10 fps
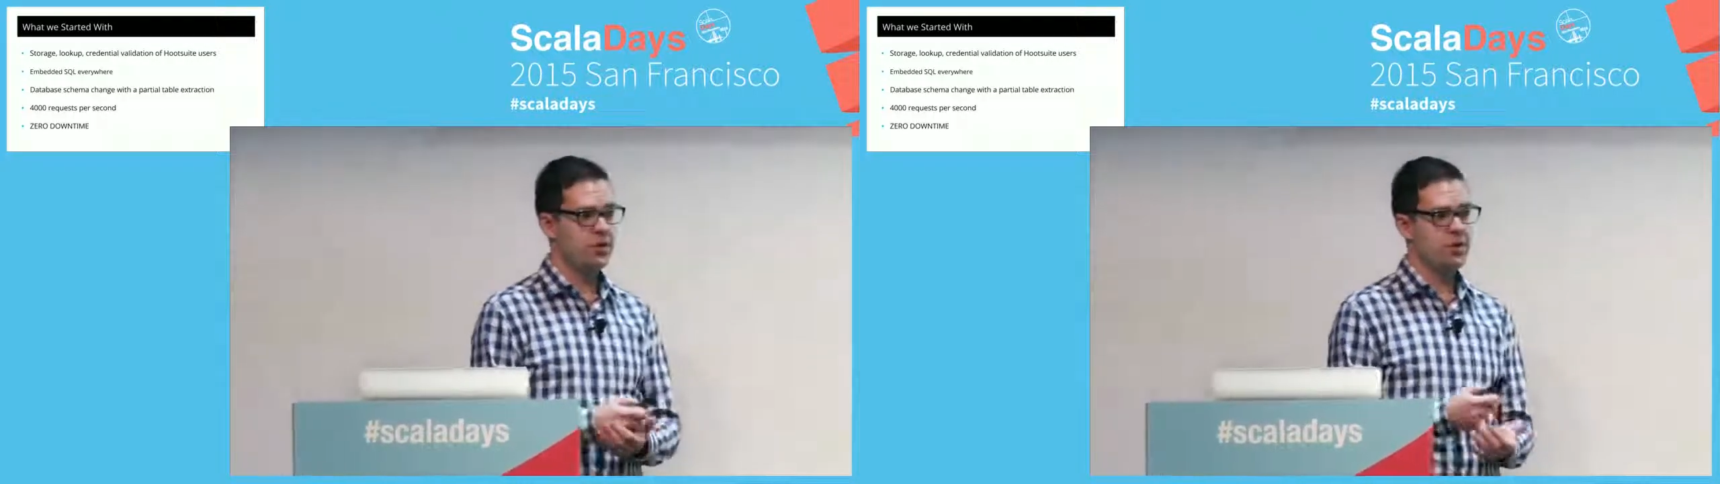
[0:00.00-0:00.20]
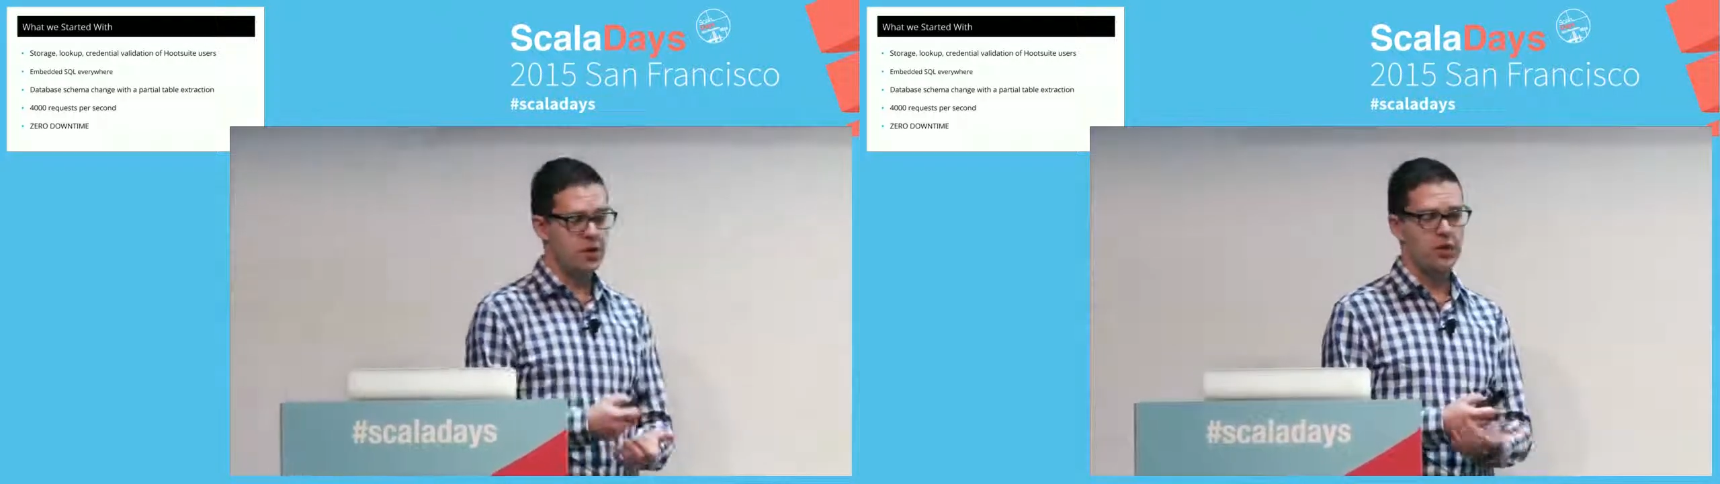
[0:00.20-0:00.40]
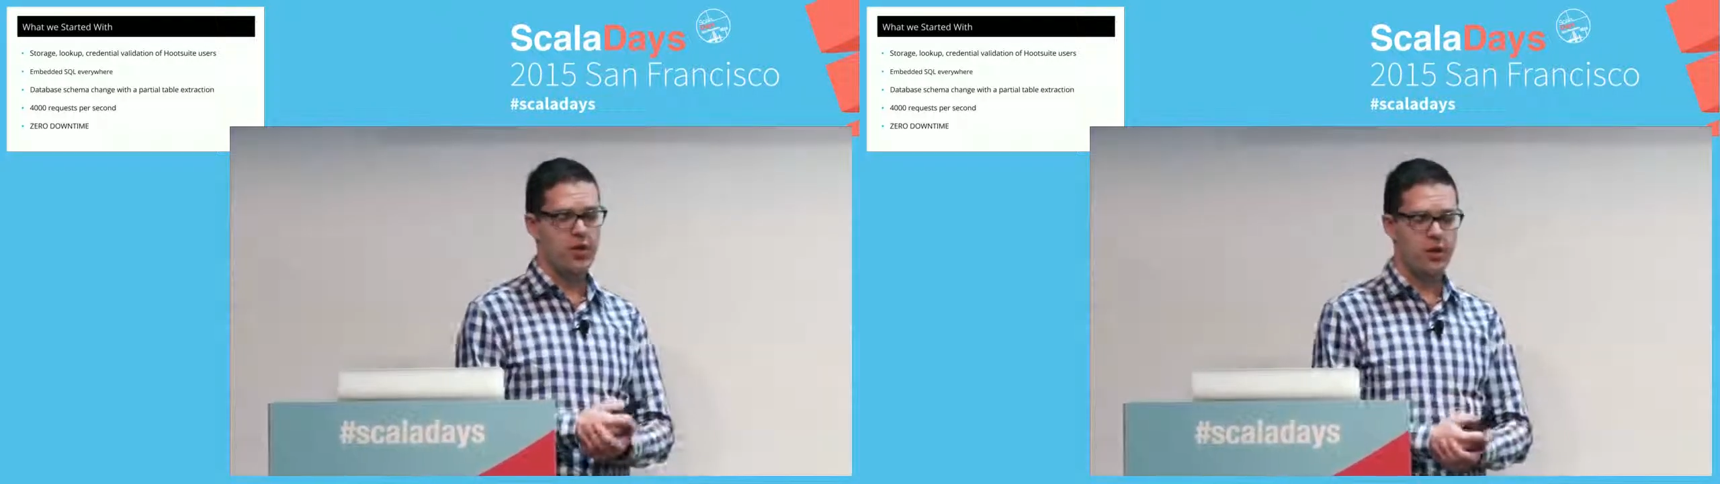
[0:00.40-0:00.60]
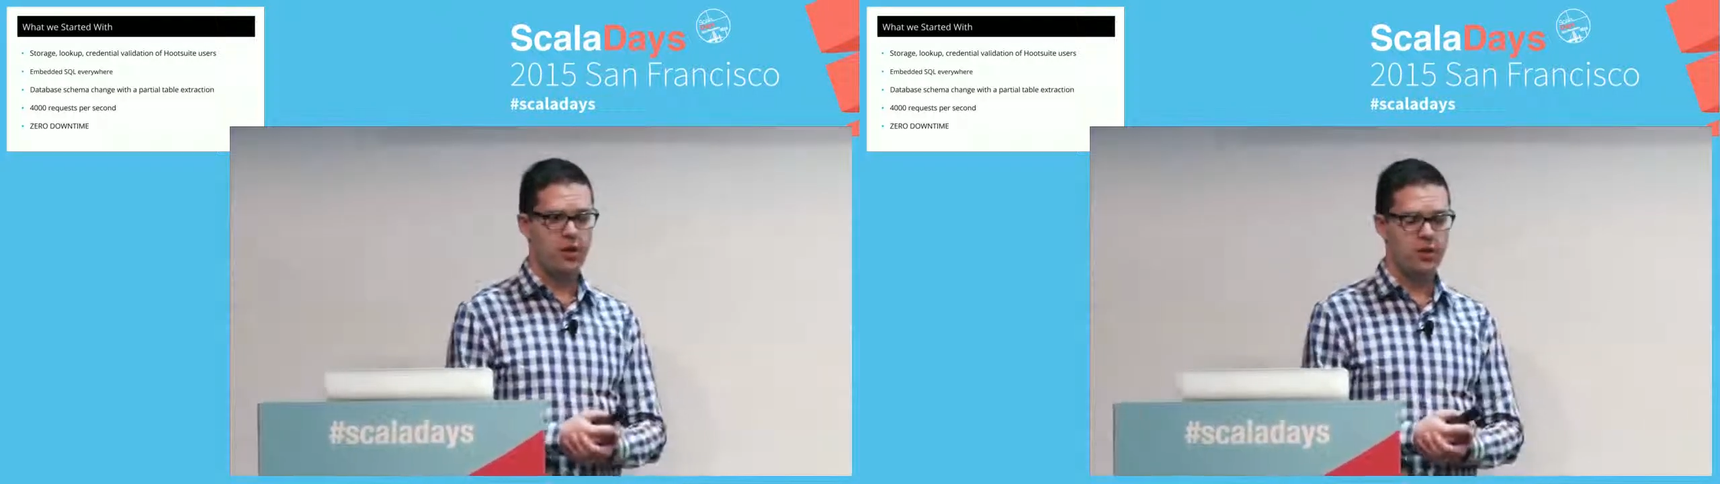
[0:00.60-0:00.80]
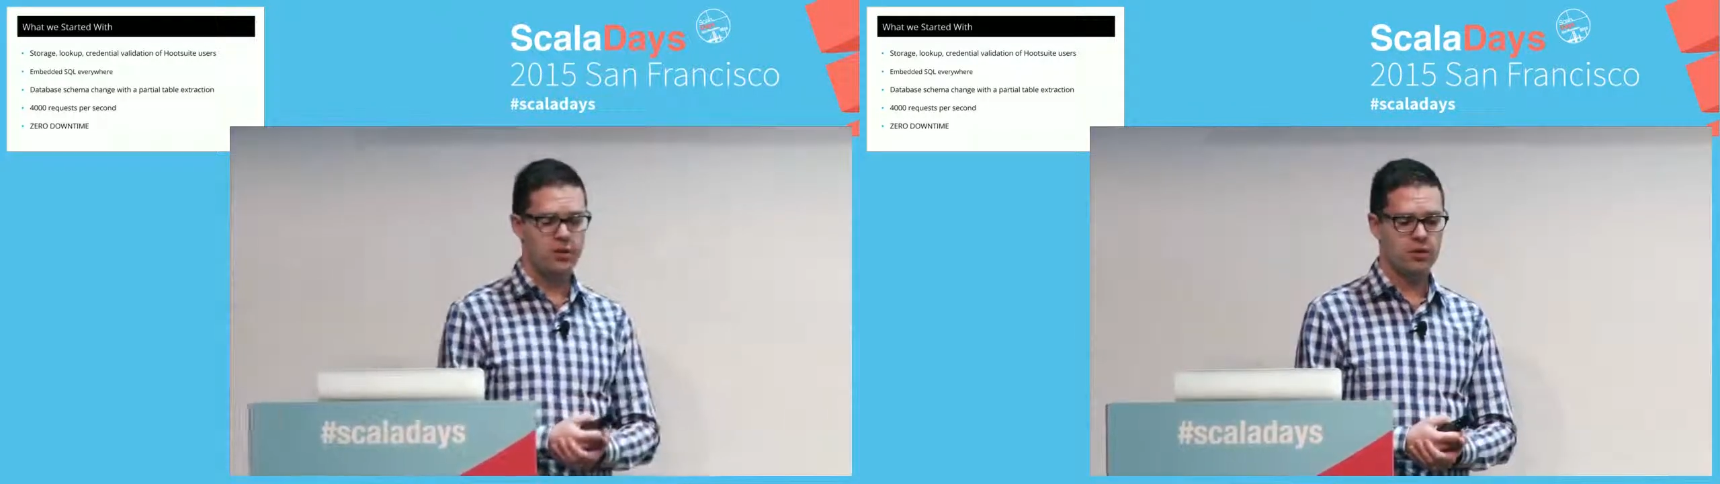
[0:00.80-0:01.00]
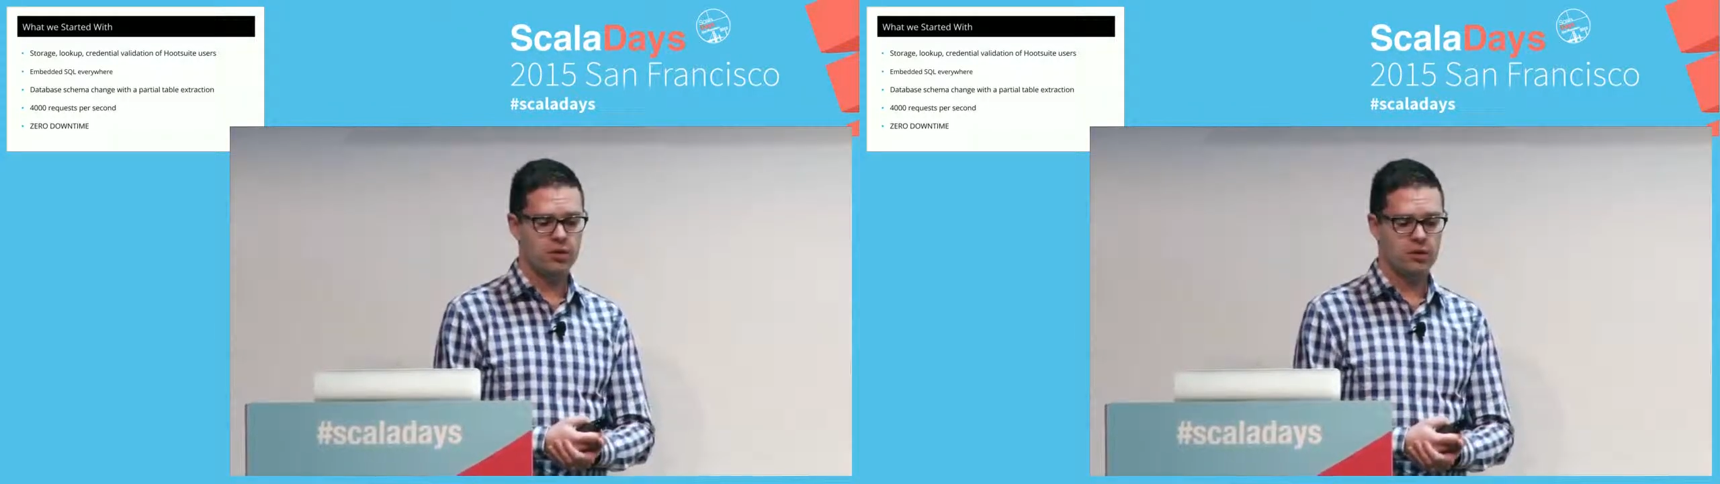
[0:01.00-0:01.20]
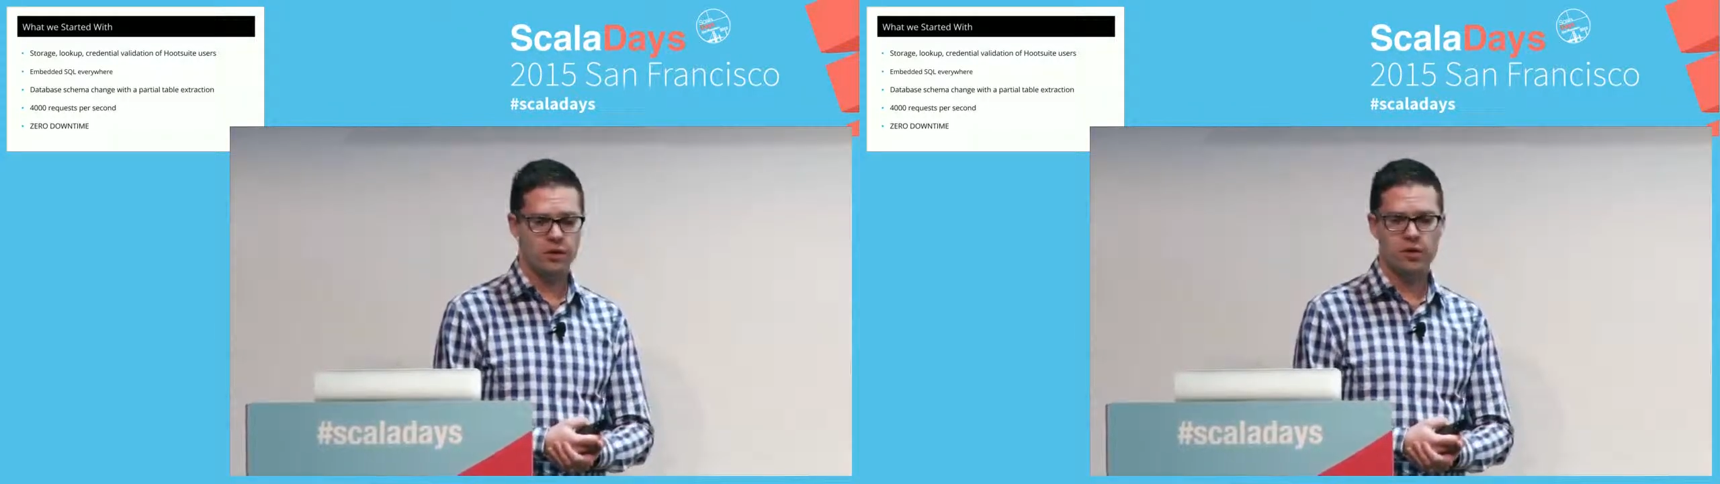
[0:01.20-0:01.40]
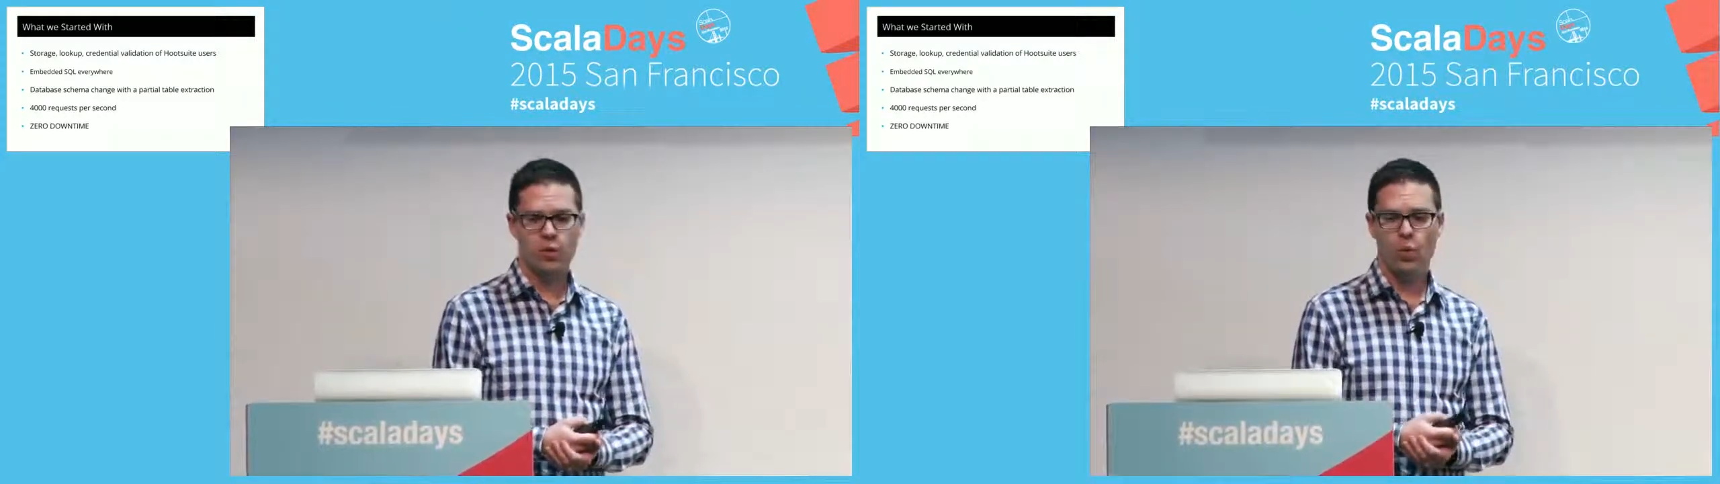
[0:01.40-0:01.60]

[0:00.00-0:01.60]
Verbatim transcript: the functionality of the service,